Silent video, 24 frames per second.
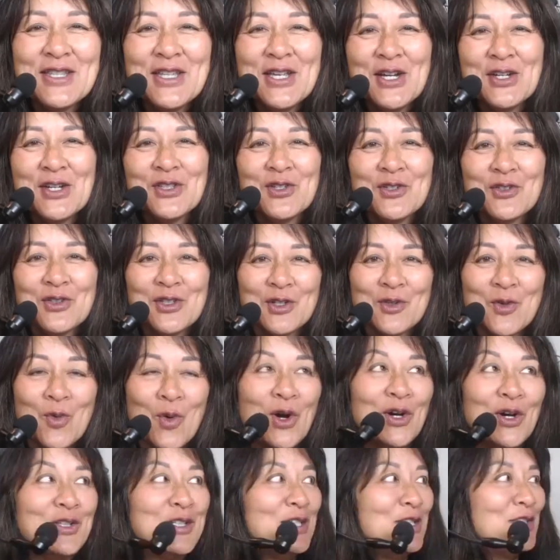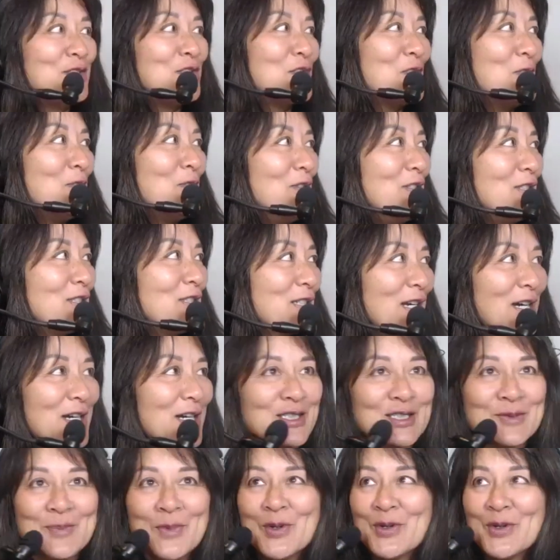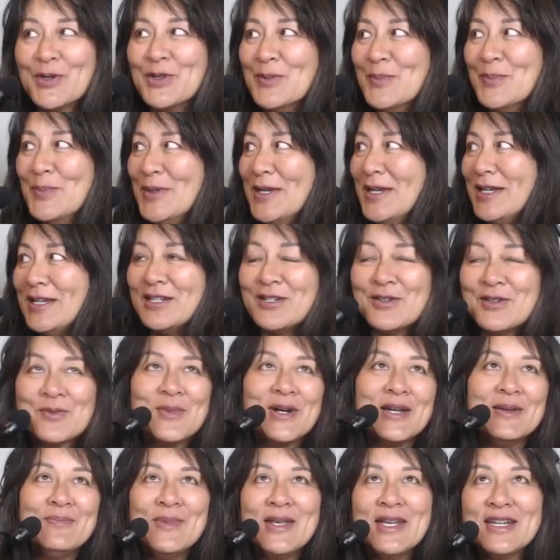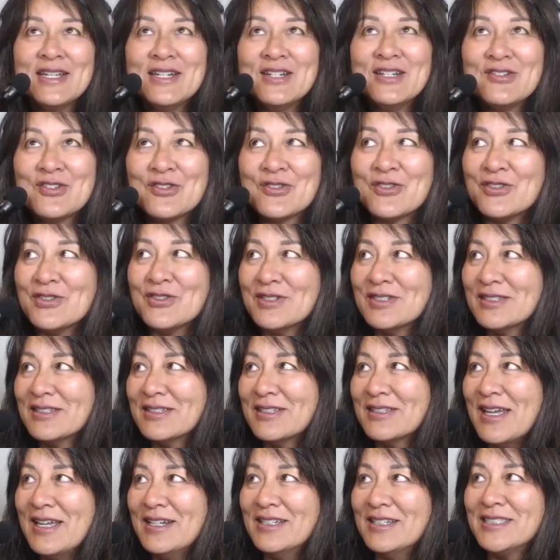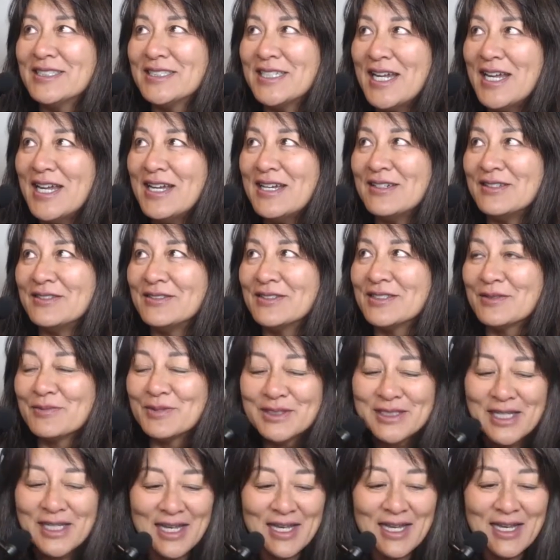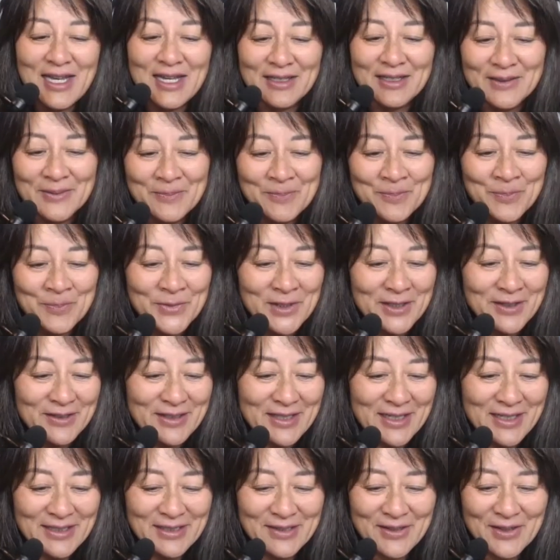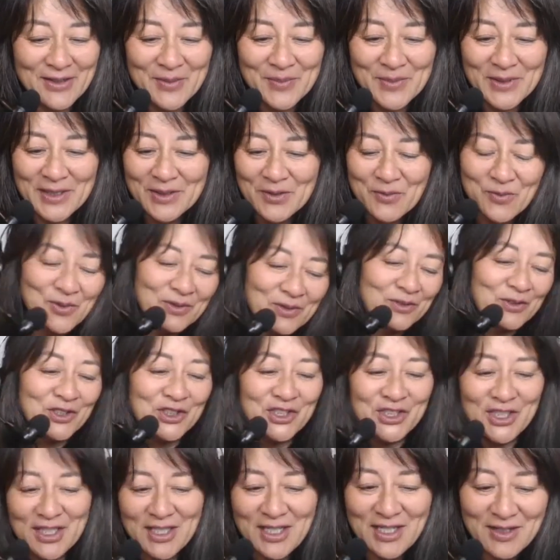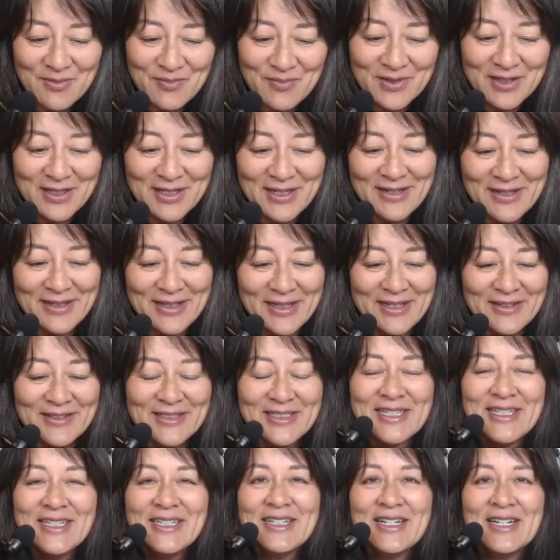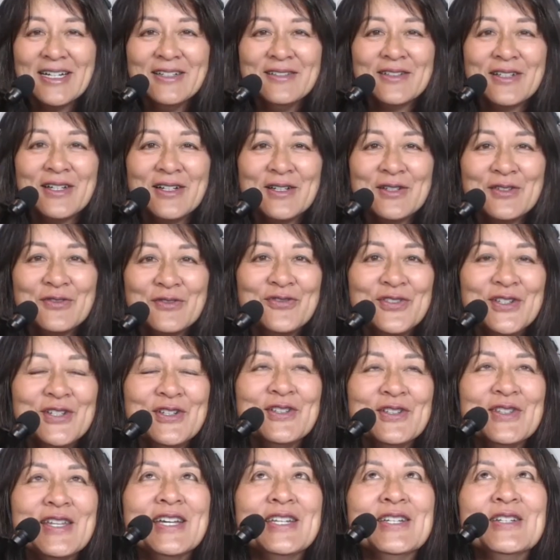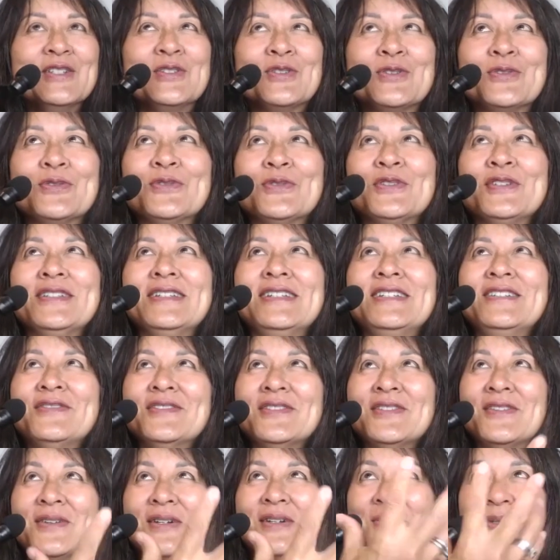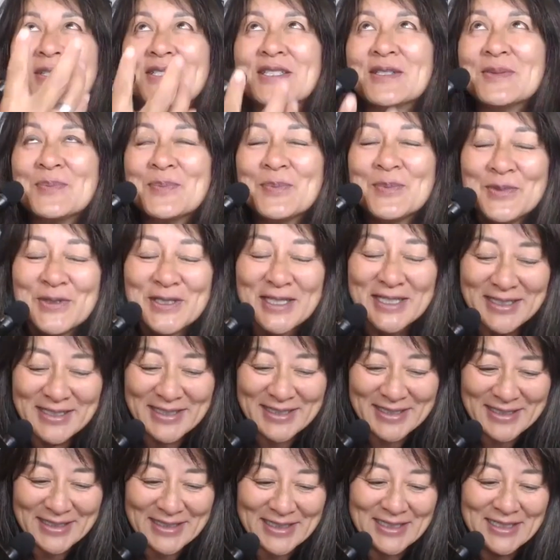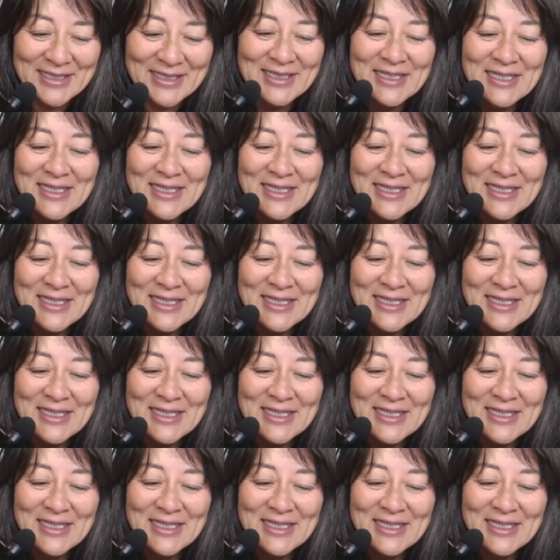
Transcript: the quality assurance guys more than me, and you're my manager and head of sales. What the heck? Okay, so I'm like, well, Jim, I was getting, I could feel that internally, even though I wasn't presenting that.